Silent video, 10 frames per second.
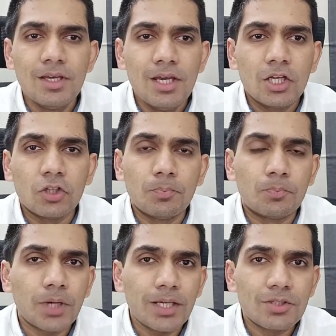Now the
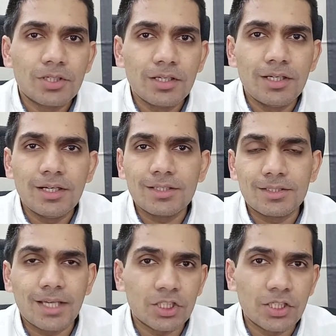price return index is
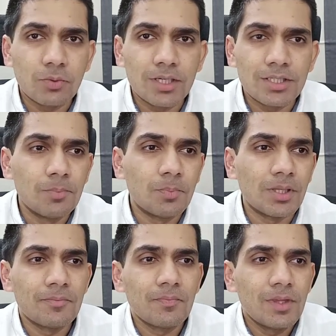actually quite simple.
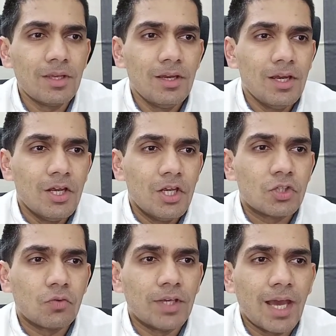So
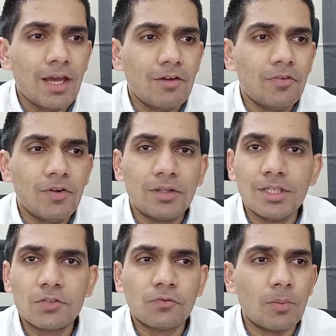we have
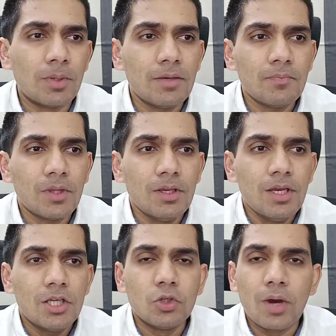this formula.
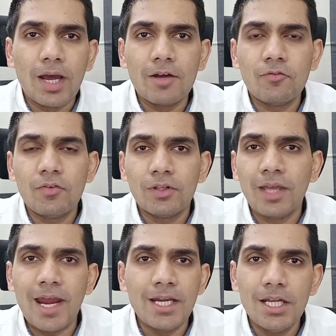You have the
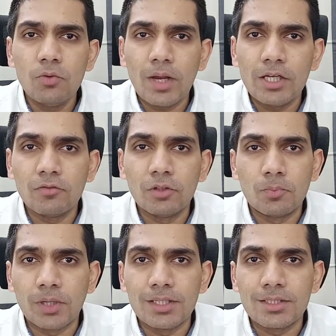ending value of the
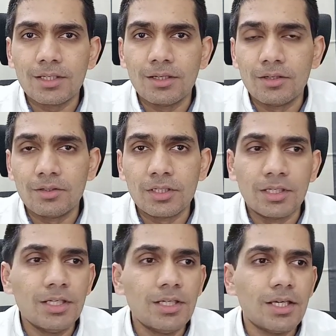price uh, return
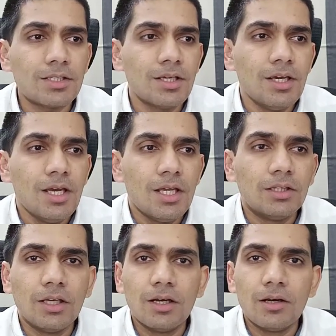index,
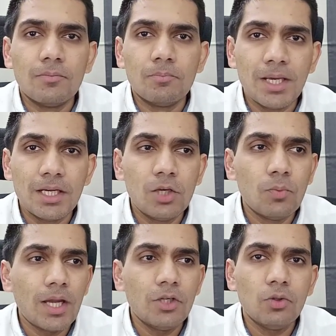the beginning
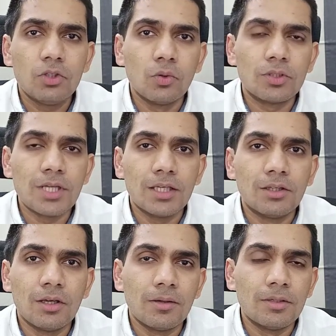value, you take
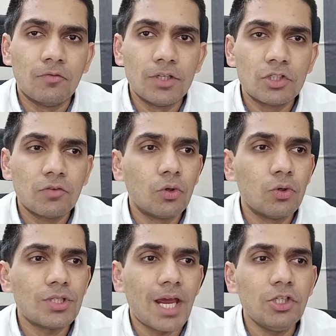the difference of
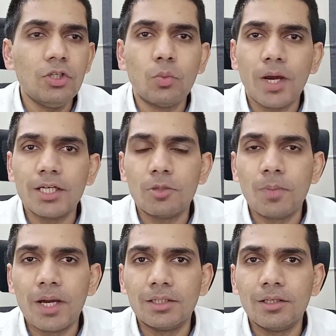those and you divide it
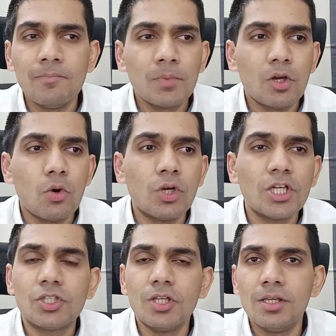by the
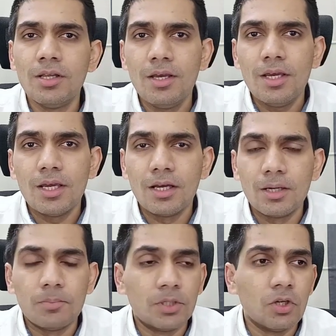original uh,
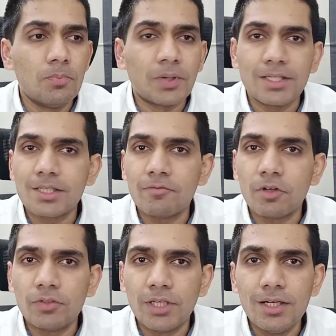you know, price level of
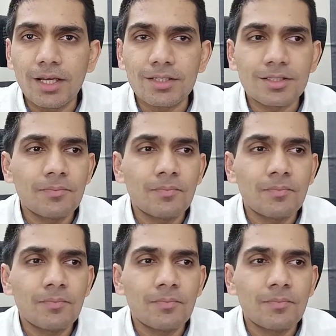the index.